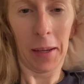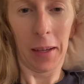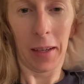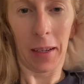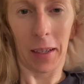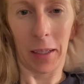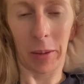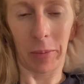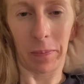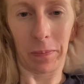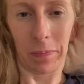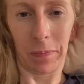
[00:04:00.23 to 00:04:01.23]

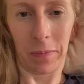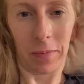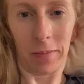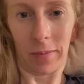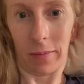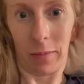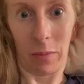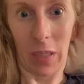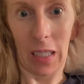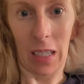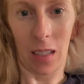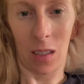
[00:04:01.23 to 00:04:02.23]

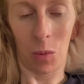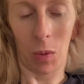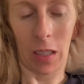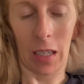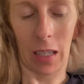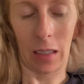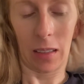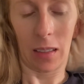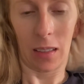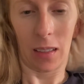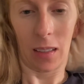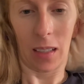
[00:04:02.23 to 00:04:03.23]
But it is what it
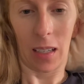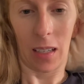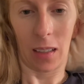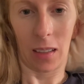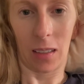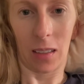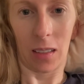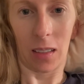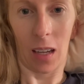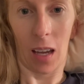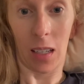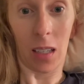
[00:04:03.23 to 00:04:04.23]
is. And
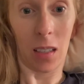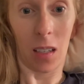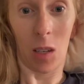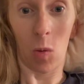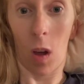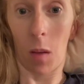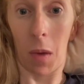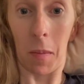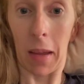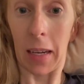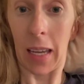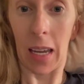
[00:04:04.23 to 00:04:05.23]
I continue all my
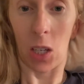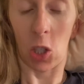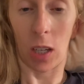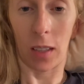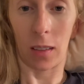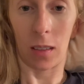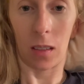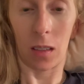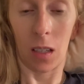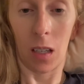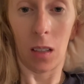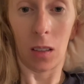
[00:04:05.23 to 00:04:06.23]
medications.
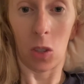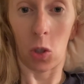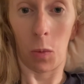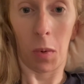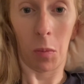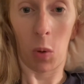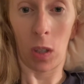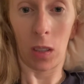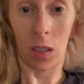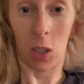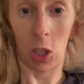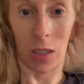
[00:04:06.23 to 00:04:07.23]
It's super important
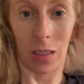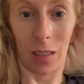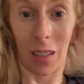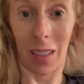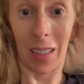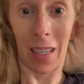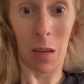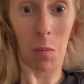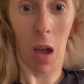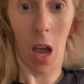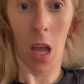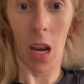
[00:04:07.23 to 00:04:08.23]
to just keep
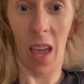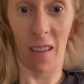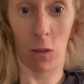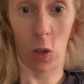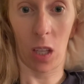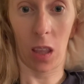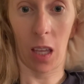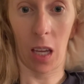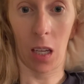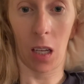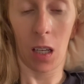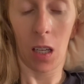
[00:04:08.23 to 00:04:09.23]
on
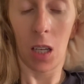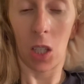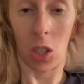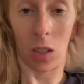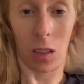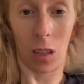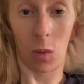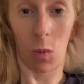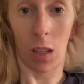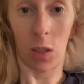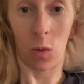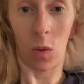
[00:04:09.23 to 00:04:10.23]
everything. Your clinic will
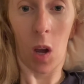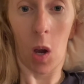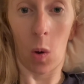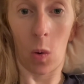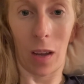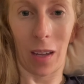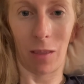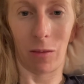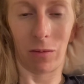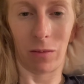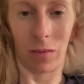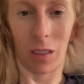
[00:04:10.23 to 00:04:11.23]
let you know
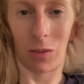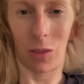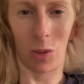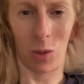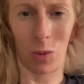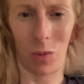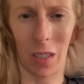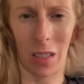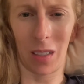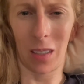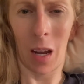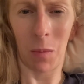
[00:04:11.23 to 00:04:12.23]
if you need
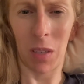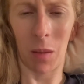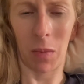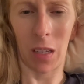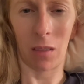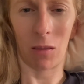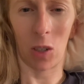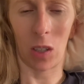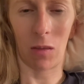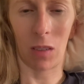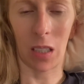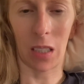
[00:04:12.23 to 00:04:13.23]
to stop something for
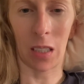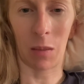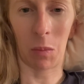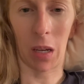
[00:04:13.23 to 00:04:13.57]
any reason.